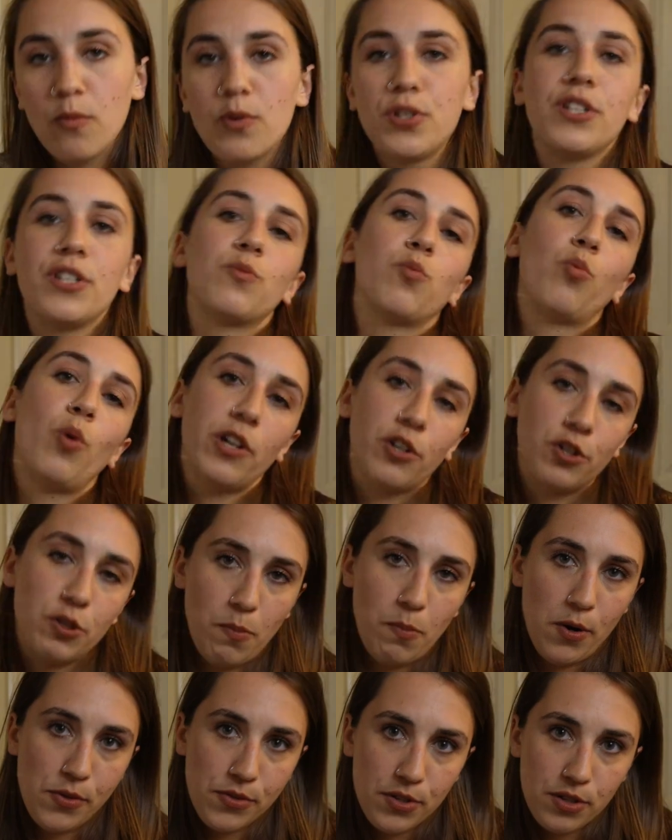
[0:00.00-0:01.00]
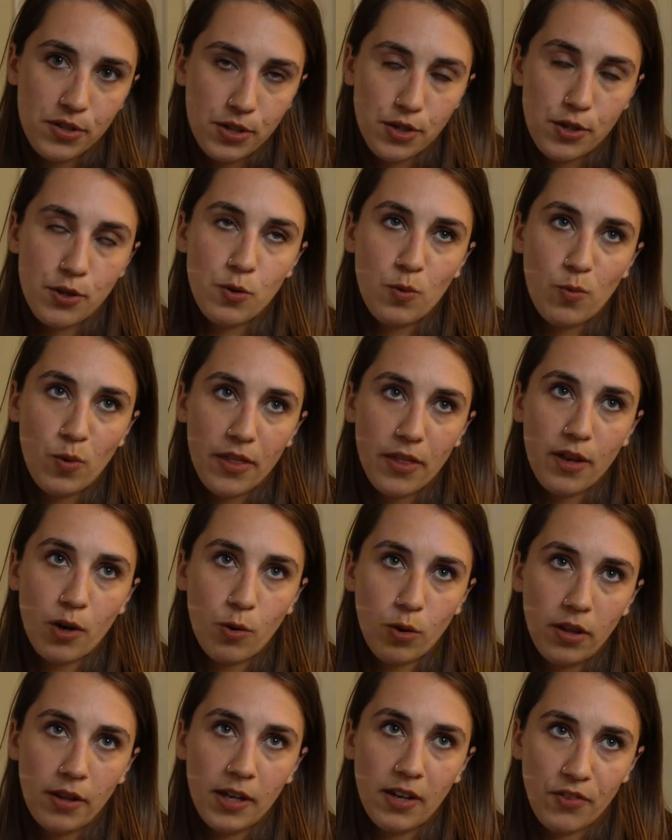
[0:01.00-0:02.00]
which is what you're supposed to do with
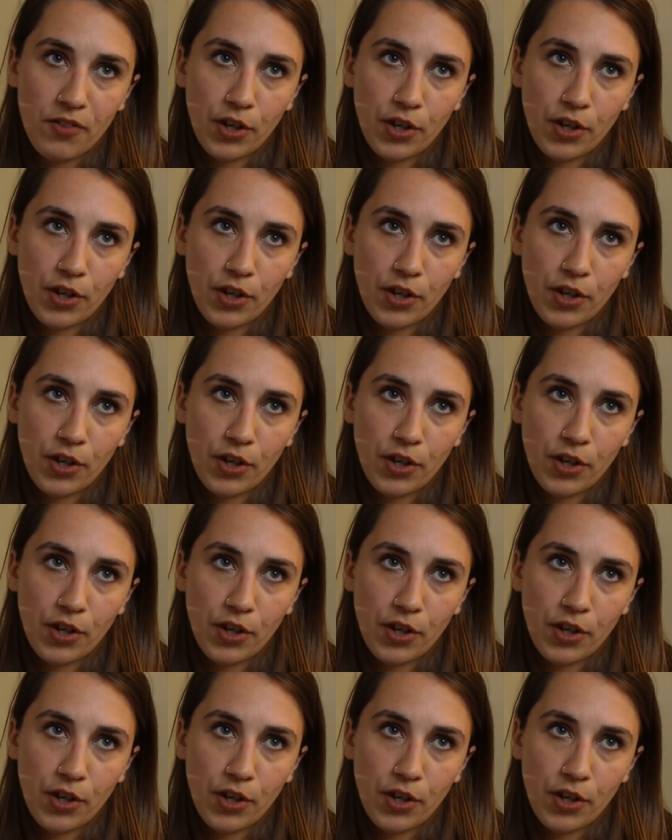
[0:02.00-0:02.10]
acrylic if